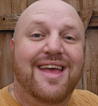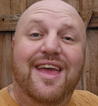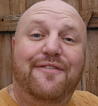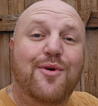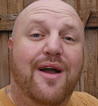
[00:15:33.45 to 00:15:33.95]

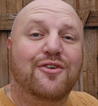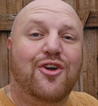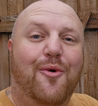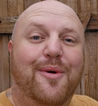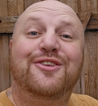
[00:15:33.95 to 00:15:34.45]
If you haven't
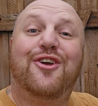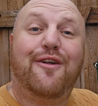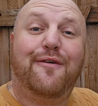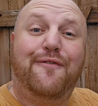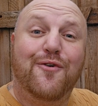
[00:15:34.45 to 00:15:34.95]
got one, you're
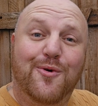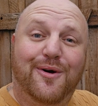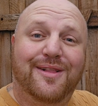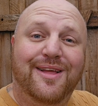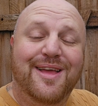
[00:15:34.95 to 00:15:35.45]
a fool,